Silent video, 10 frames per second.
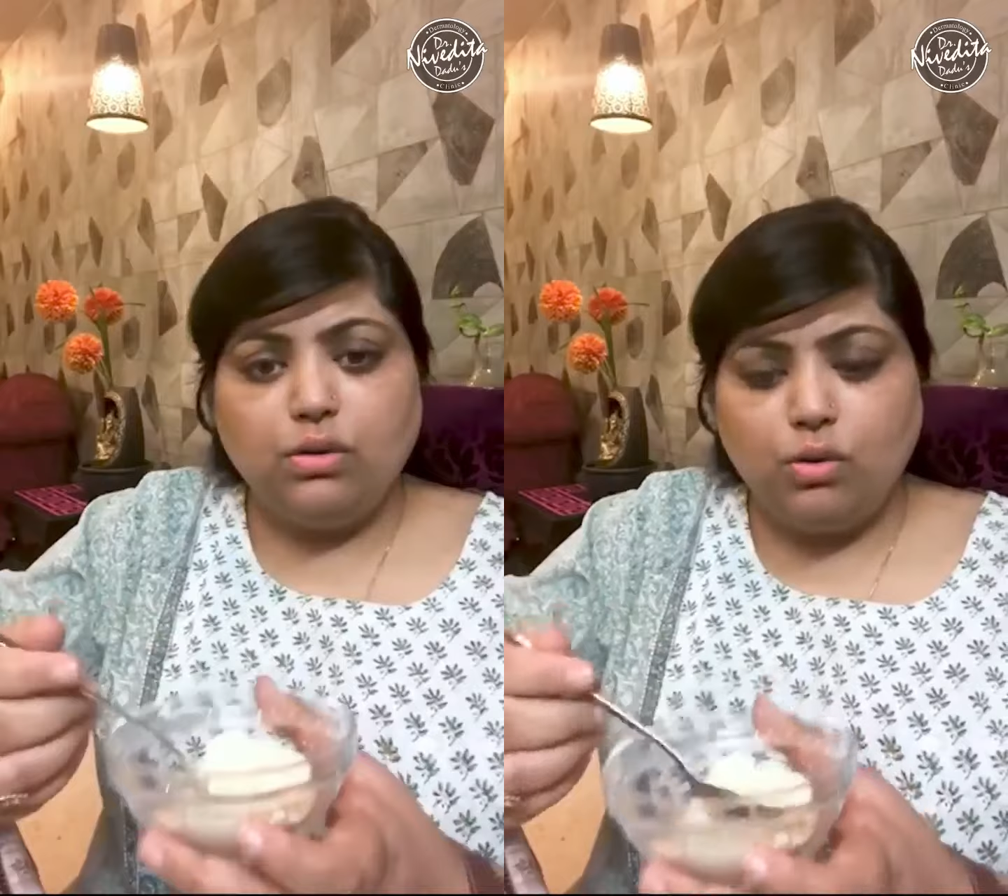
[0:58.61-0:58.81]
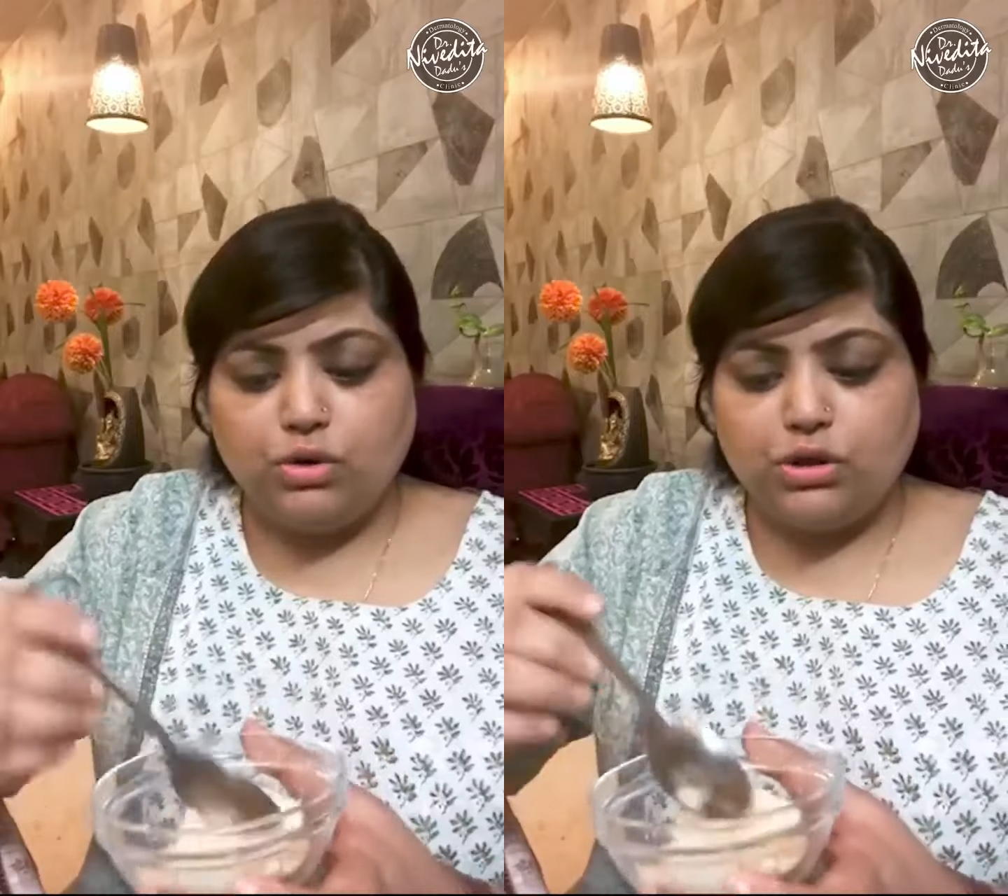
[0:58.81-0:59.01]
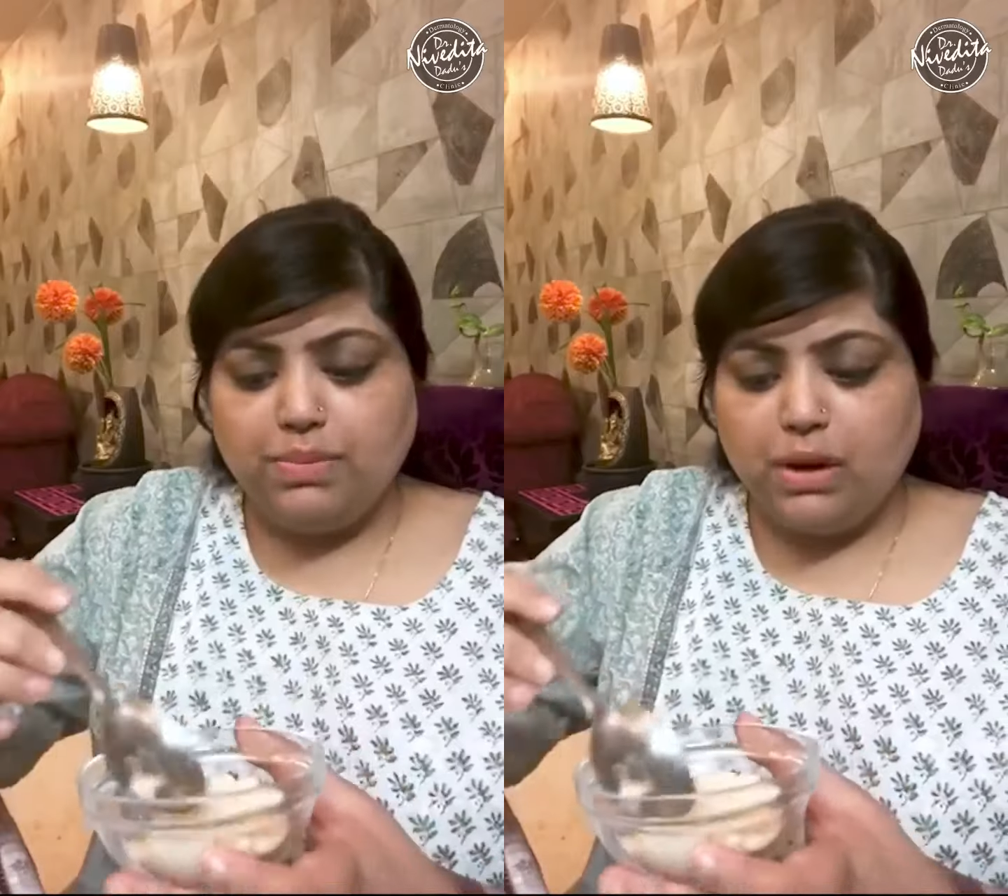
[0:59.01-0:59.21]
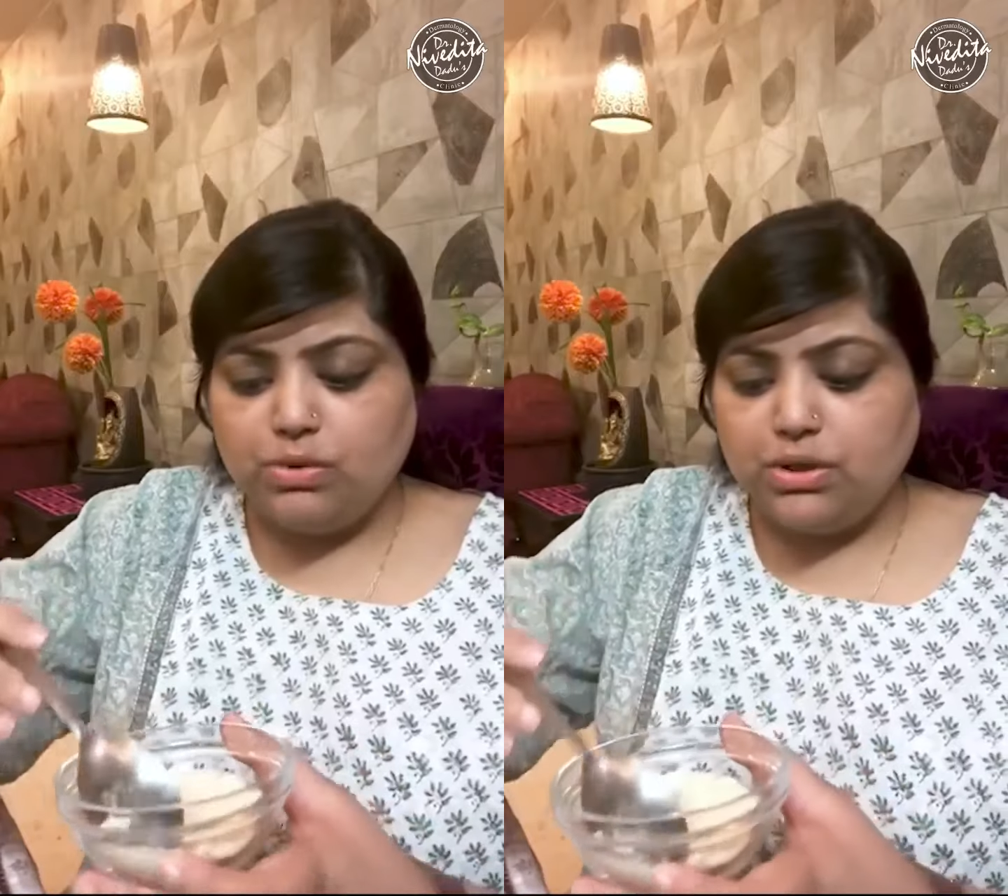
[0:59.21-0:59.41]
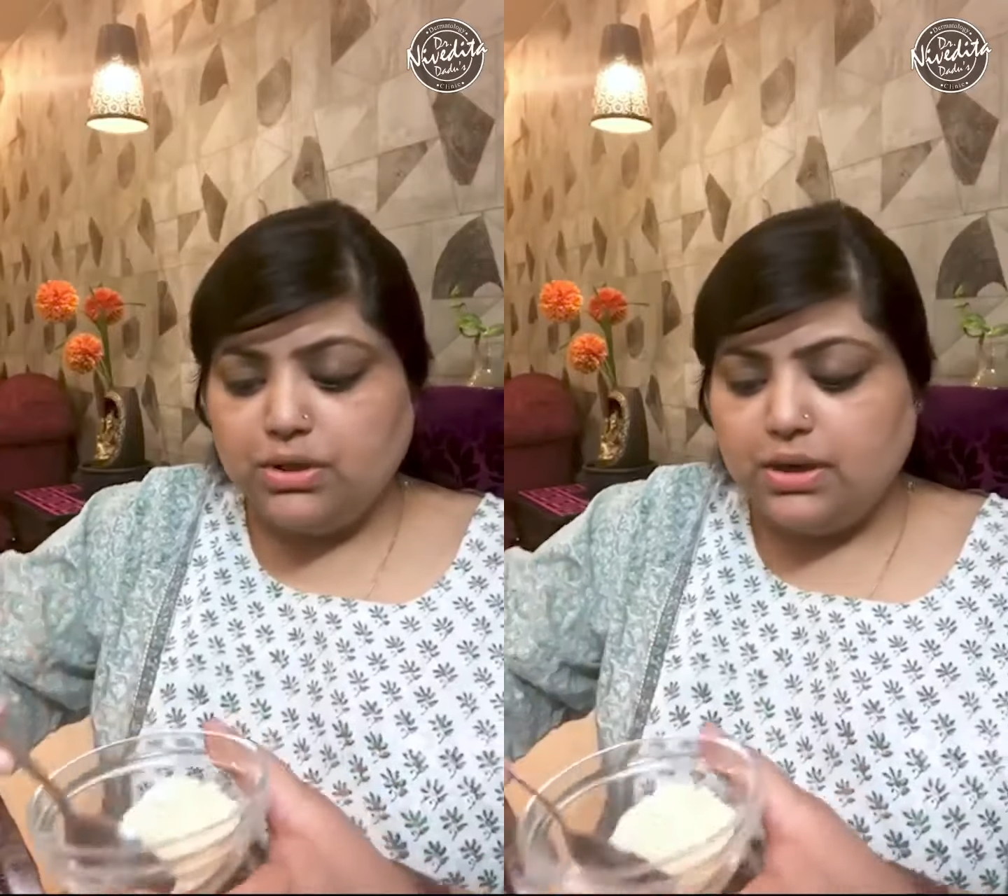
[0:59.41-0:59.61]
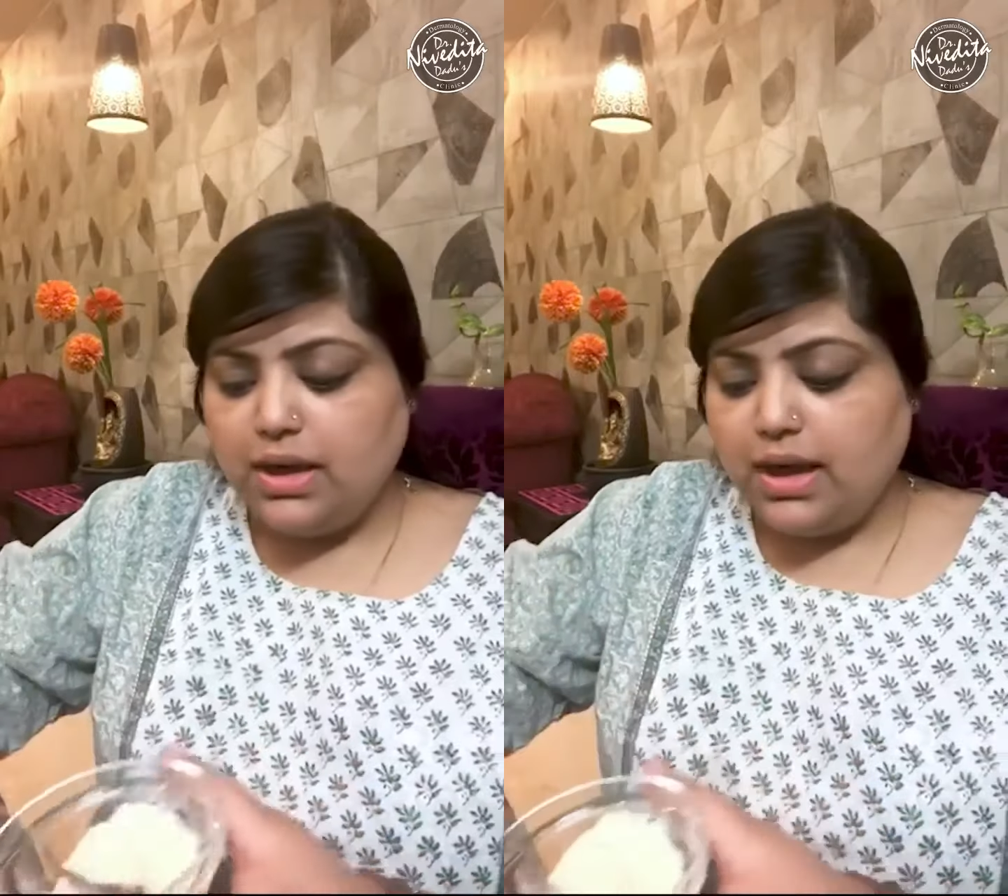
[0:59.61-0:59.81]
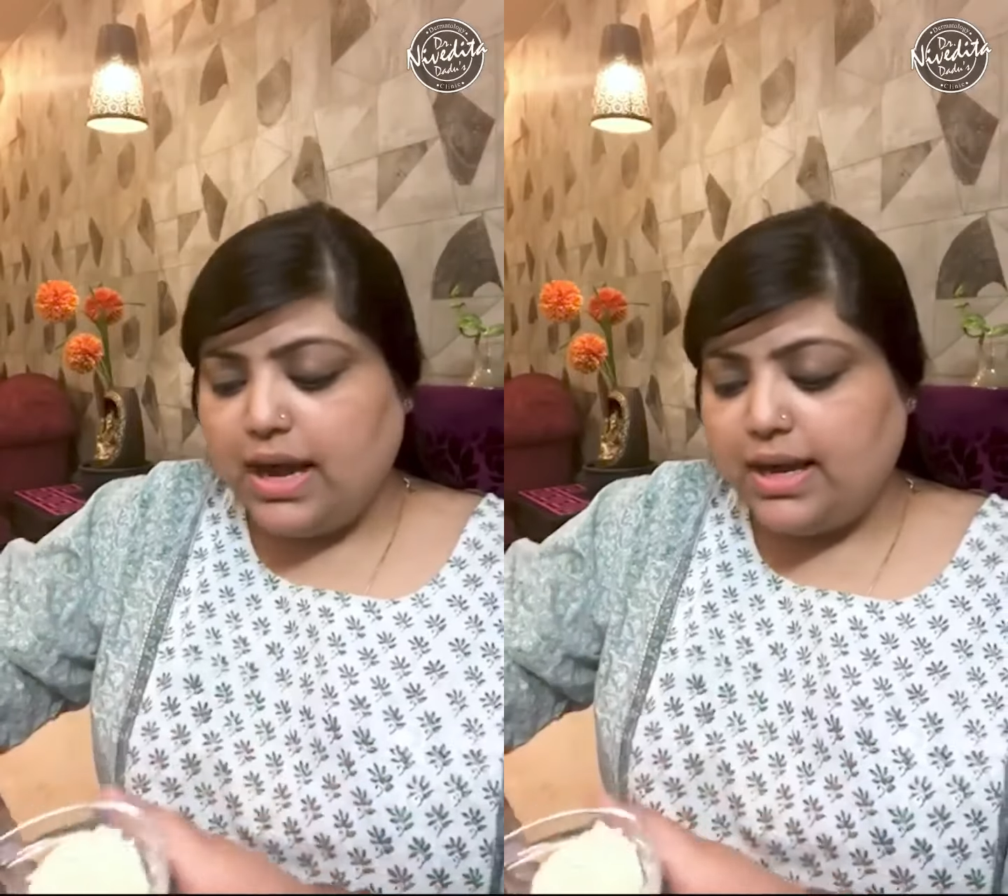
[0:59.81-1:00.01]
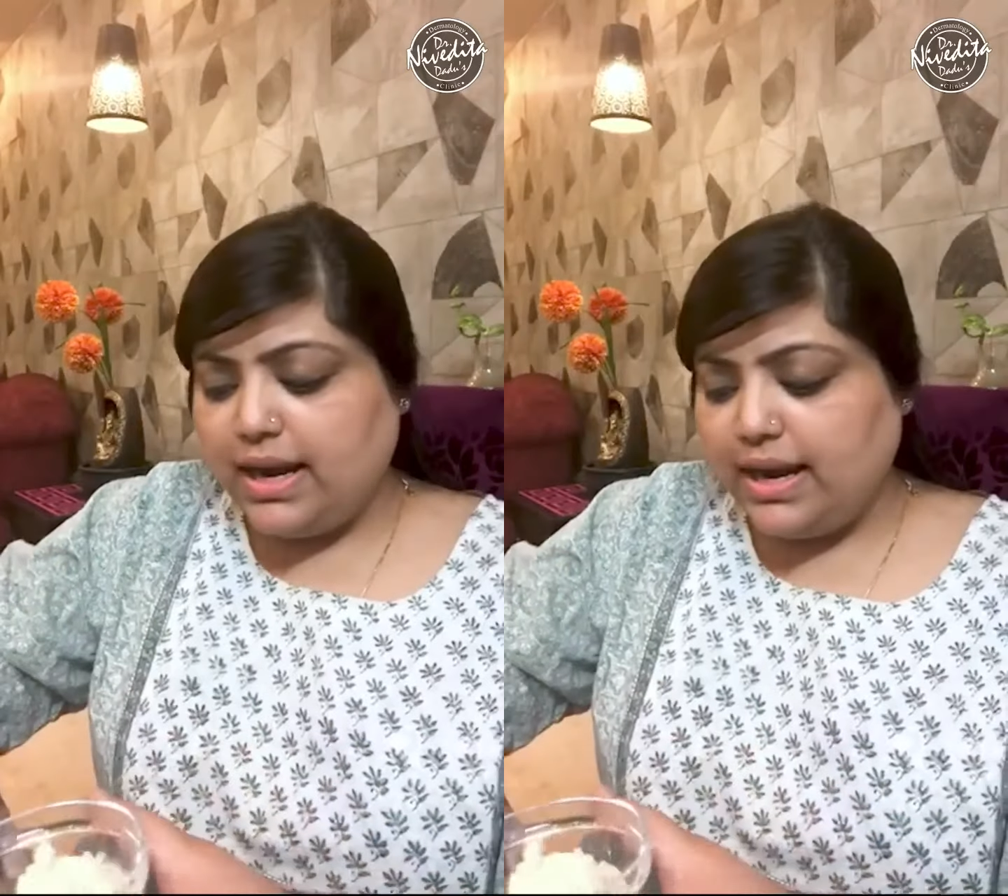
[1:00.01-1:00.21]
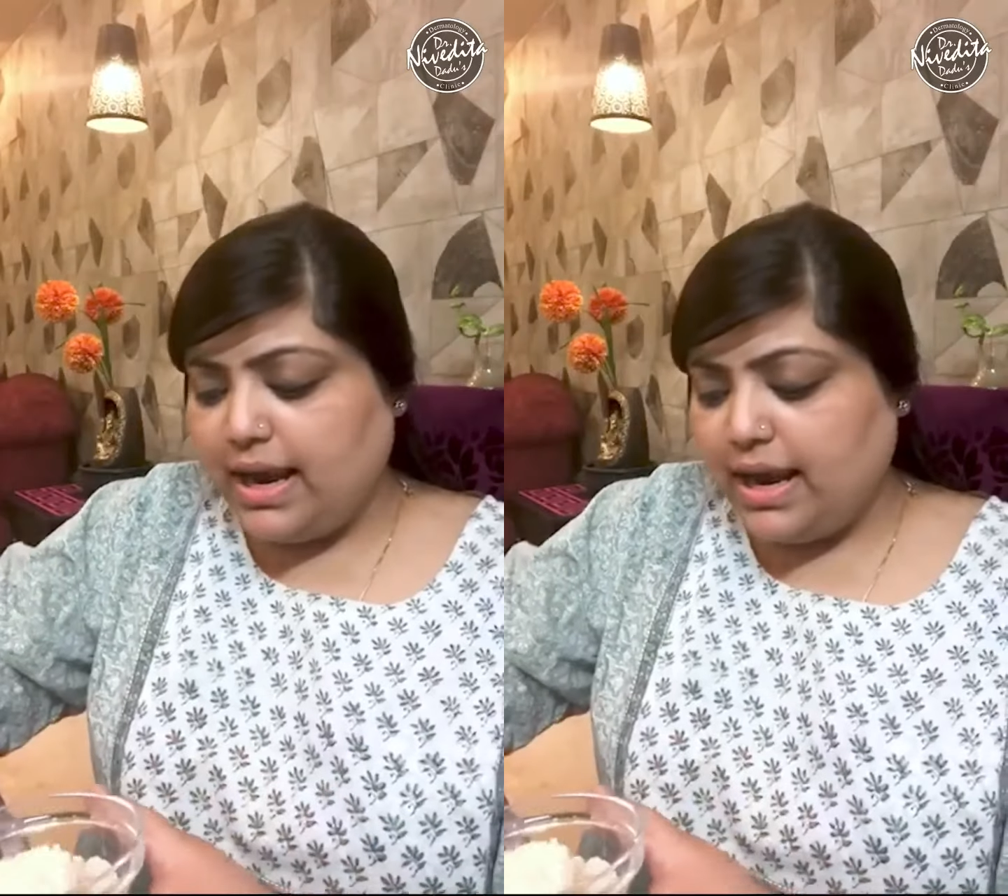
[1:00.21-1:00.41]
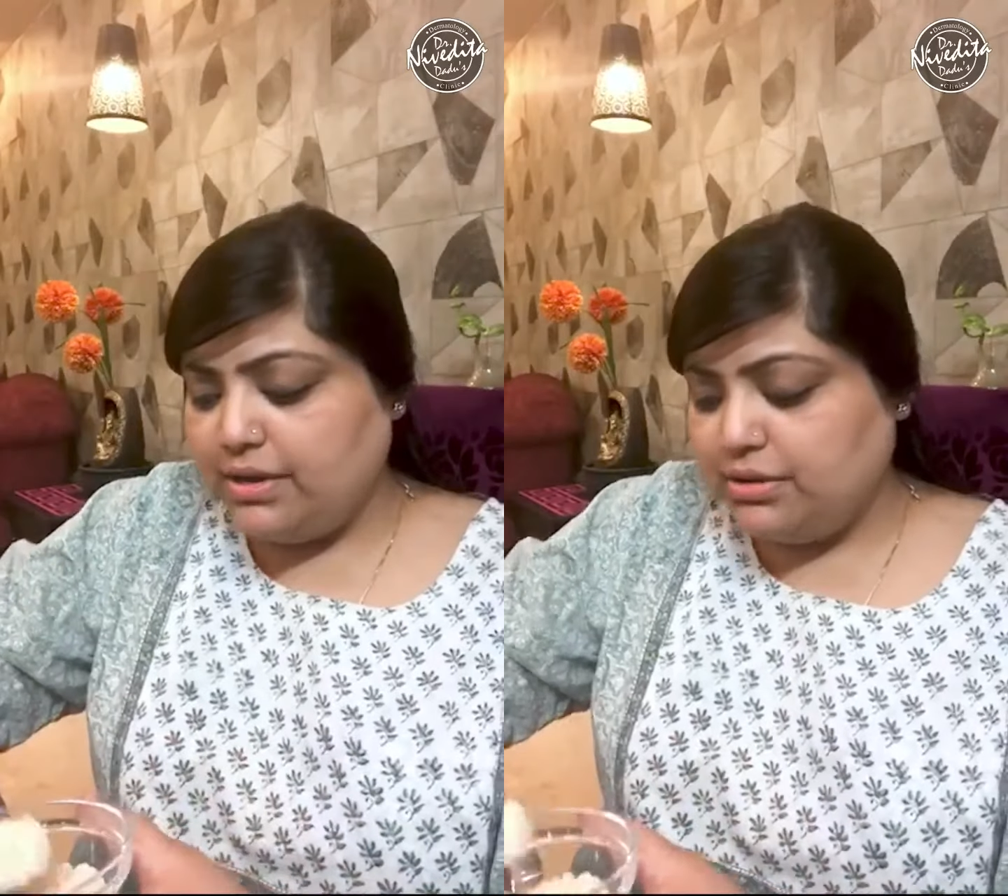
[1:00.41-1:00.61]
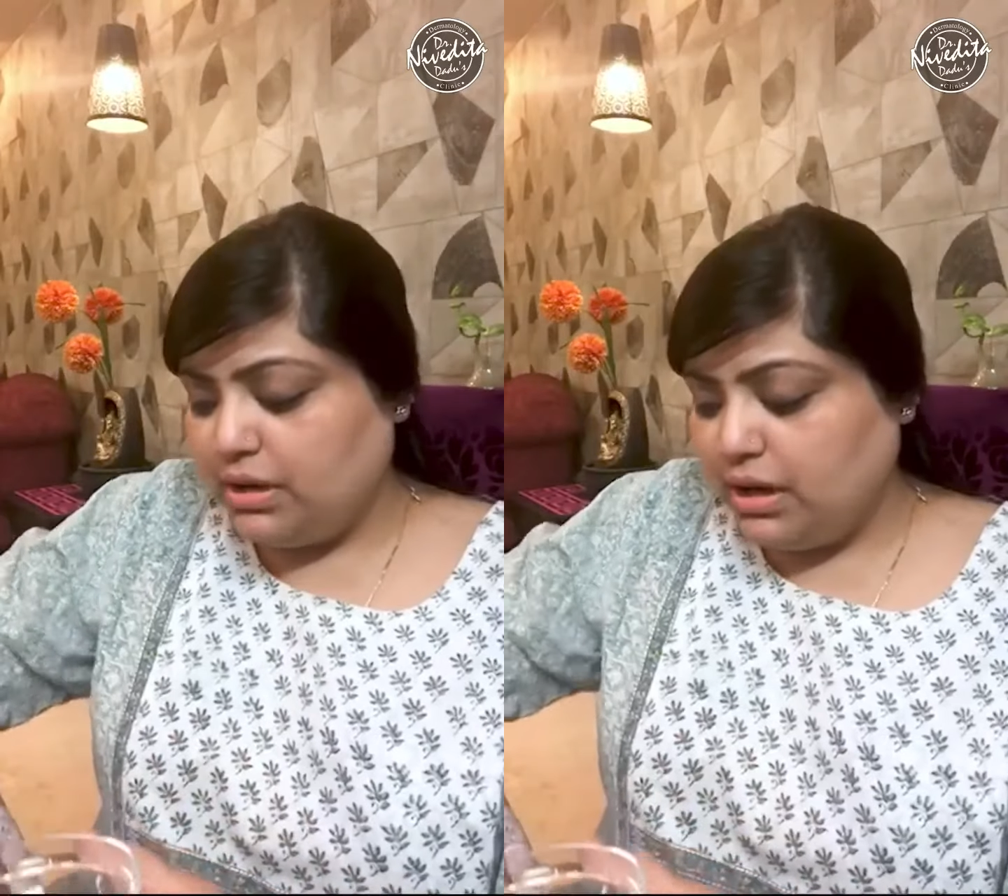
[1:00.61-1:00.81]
oats powder and I add